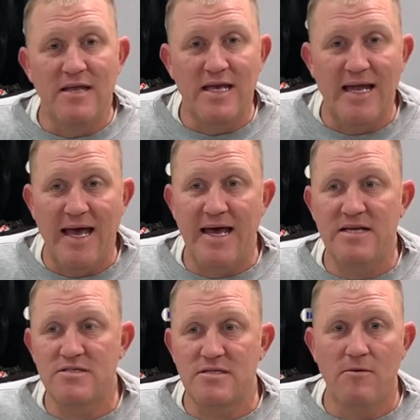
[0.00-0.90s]
It
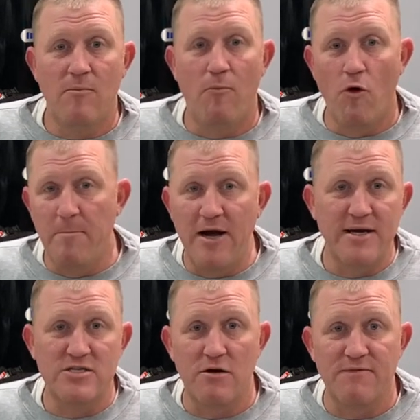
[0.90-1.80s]
has more
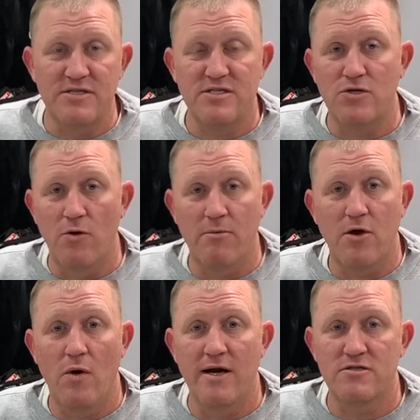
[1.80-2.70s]
bearing surface, so it
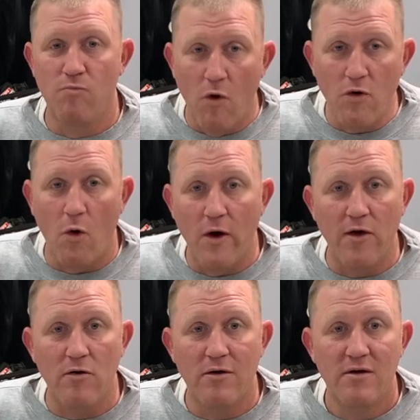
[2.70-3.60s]
requires more
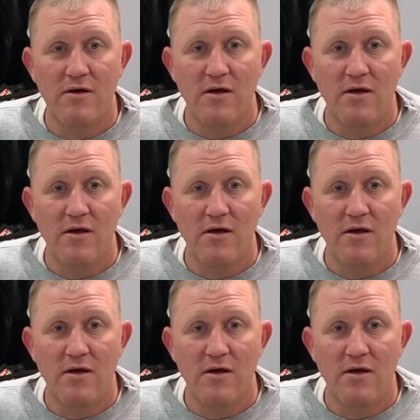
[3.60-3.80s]
oil